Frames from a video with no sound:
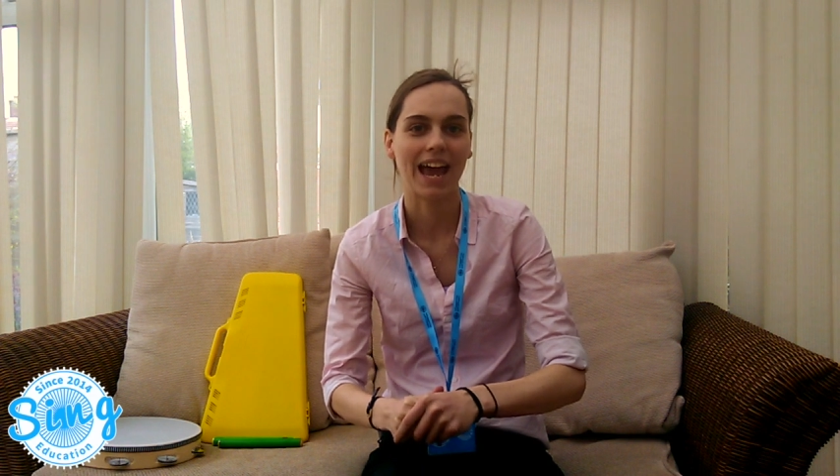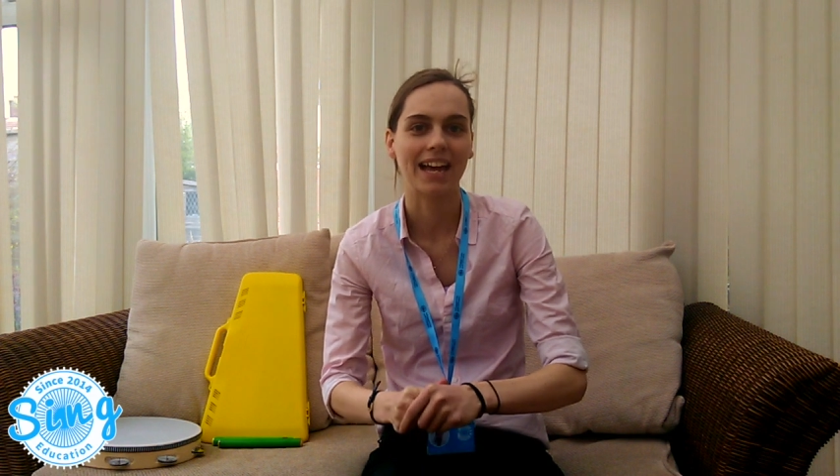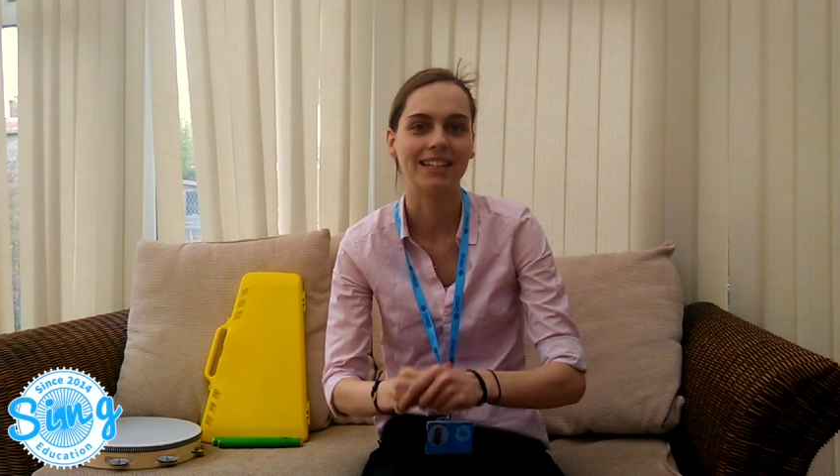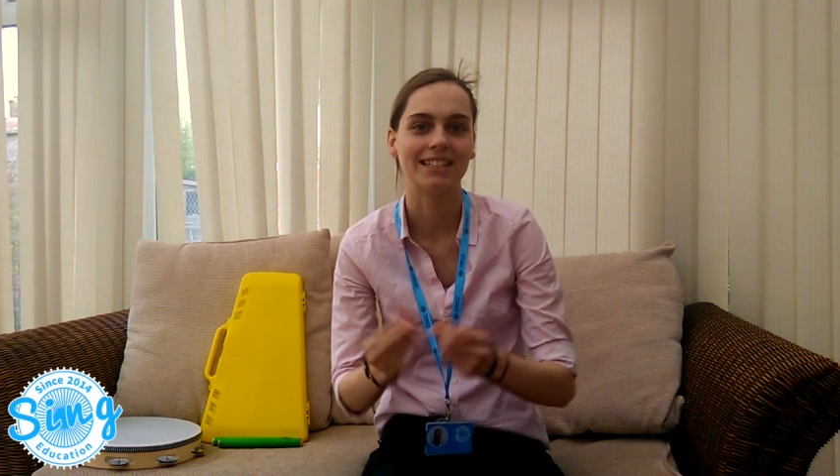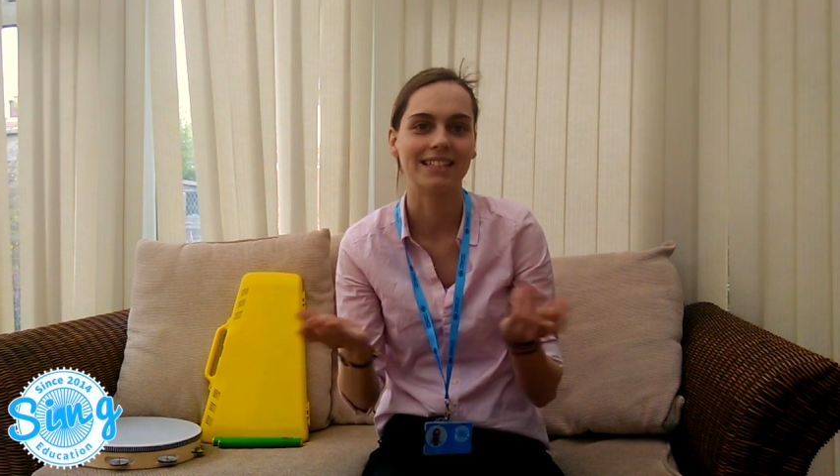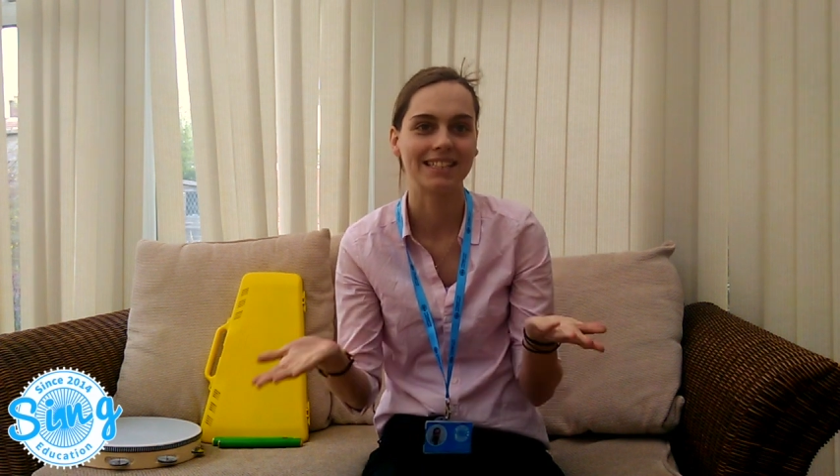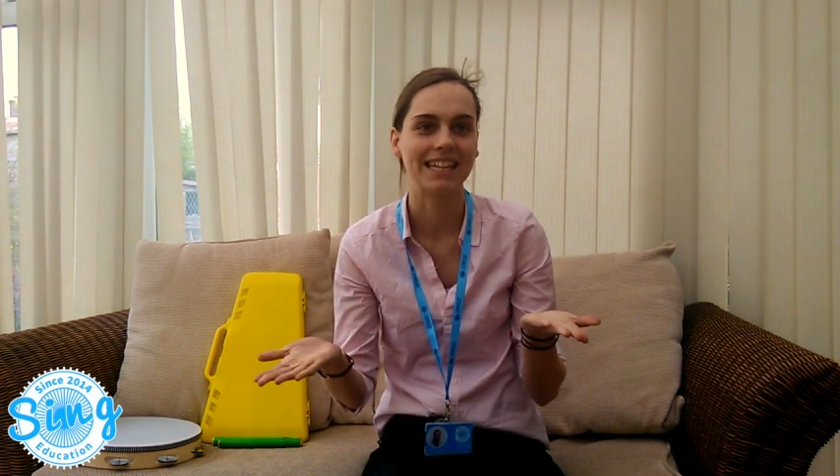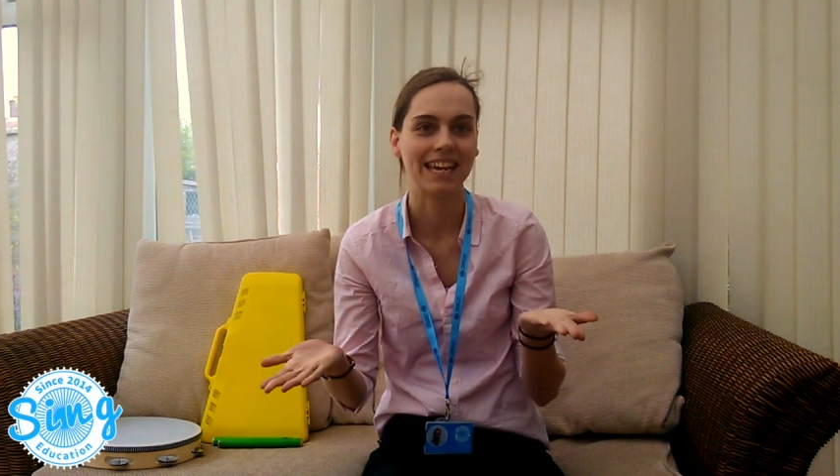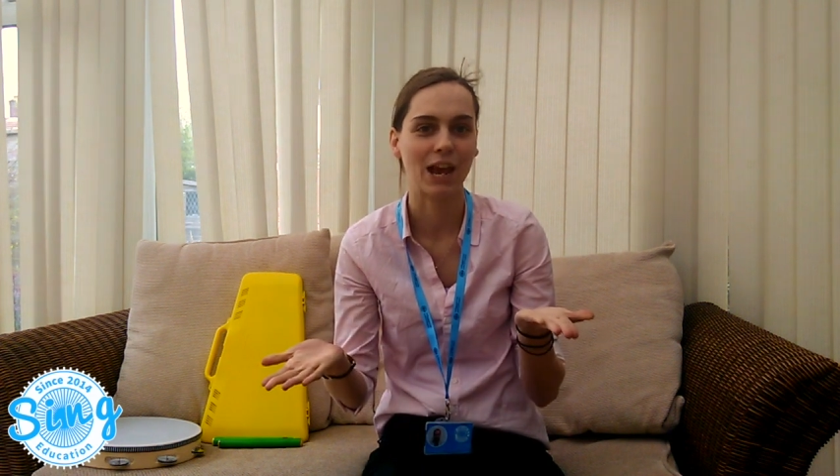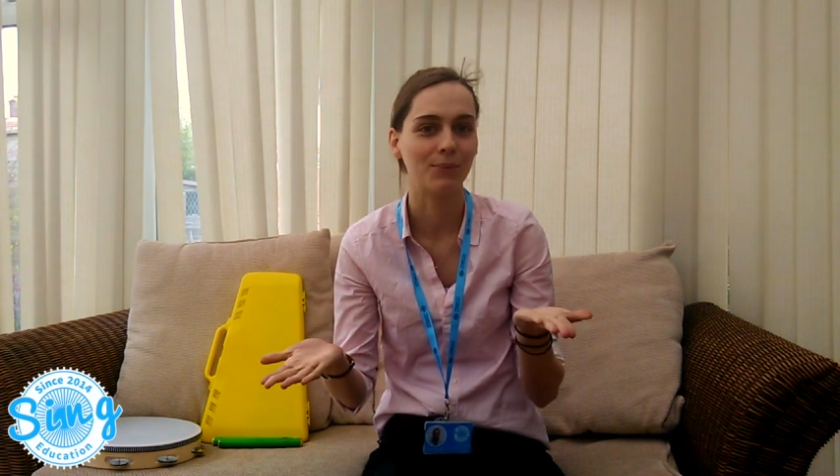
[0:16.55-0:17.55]
and
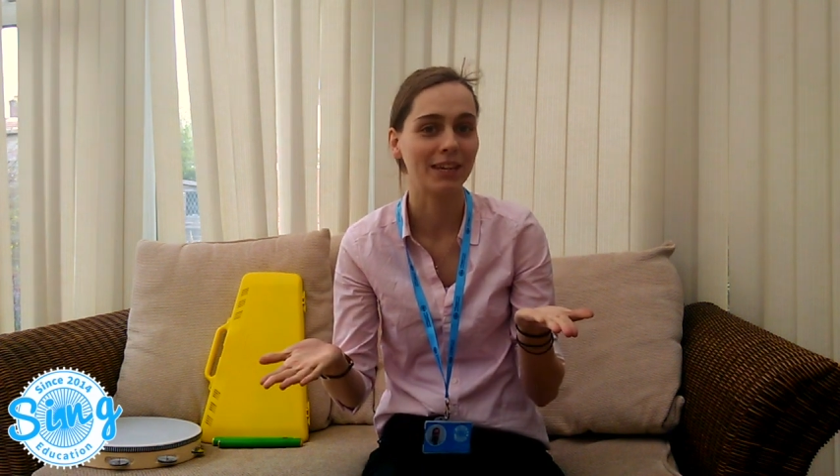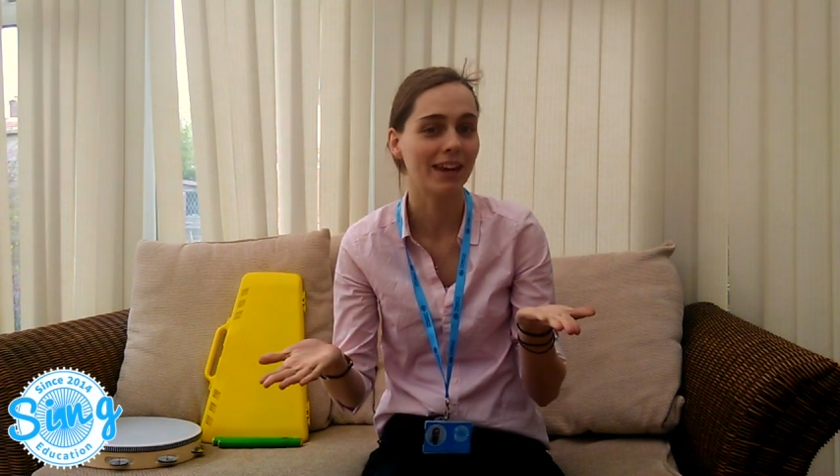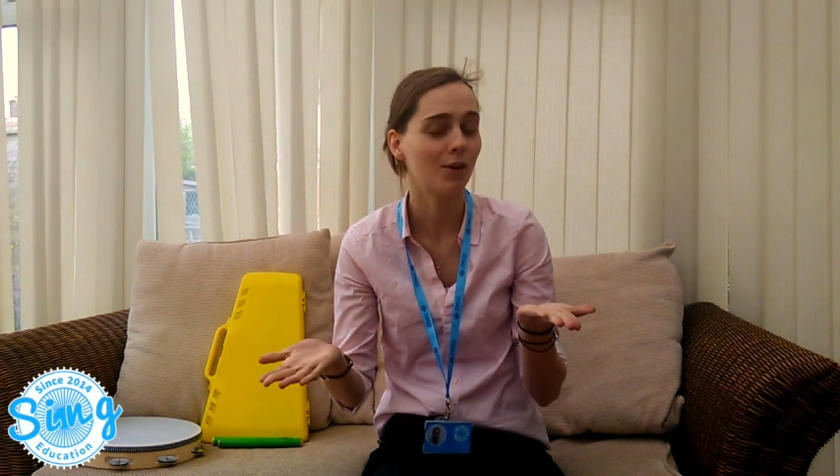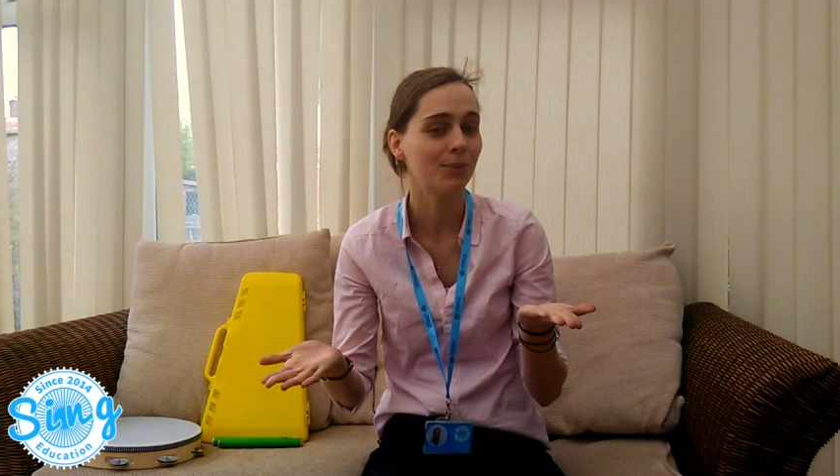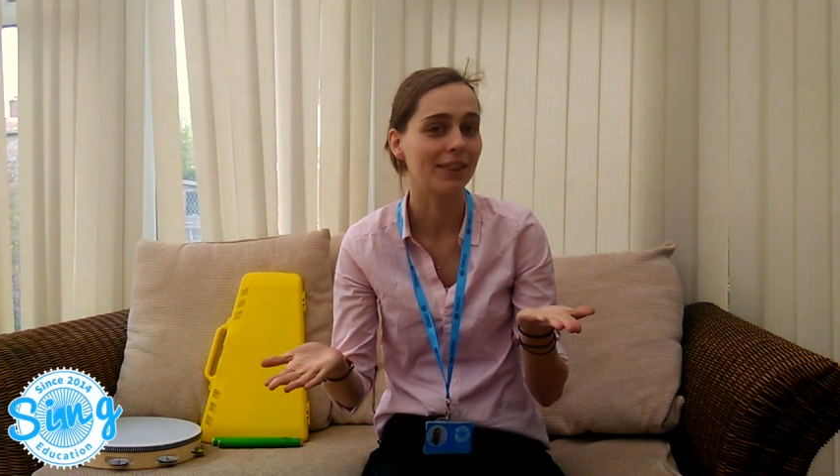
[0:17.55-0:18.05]
seeing how we get on